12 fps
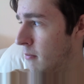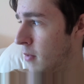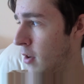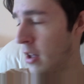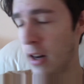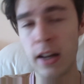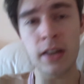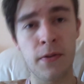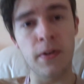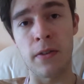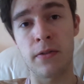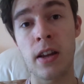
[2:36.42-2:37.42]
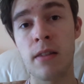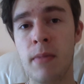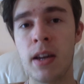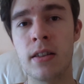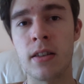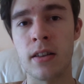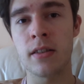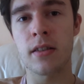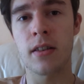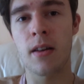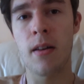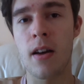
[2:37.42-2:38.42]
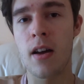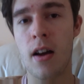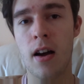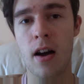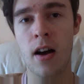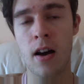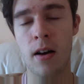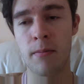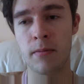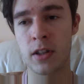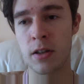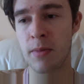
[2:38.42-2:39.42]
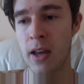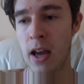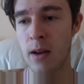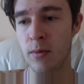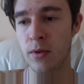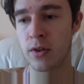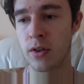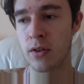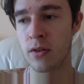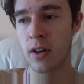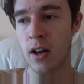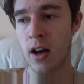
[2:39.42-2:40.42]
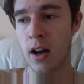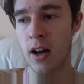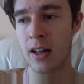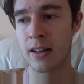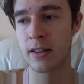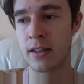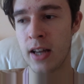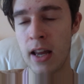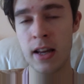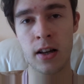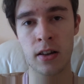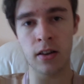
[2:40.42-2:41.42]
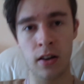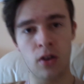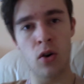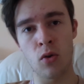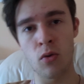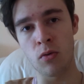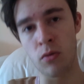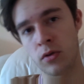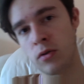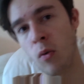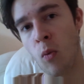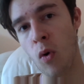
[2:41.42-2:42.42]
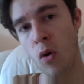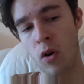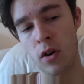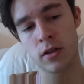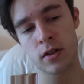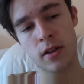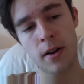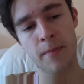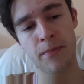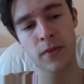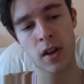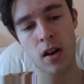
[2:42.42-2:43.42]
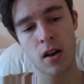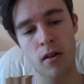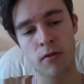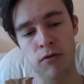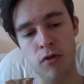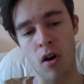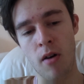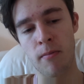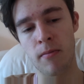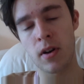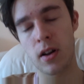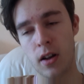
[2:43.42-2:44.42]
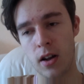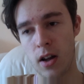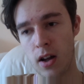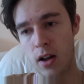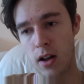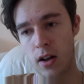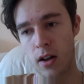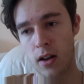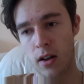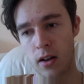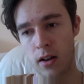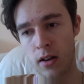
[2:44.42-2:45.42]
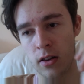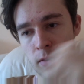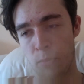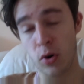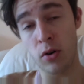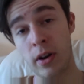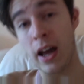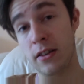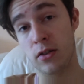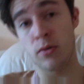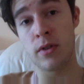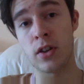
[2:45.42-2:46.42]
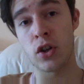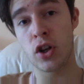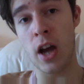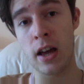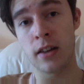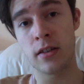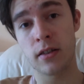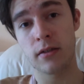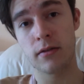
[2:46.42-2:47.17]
probably at least 15 metres, to be able to take the cooled wort from the boil kettle in the shed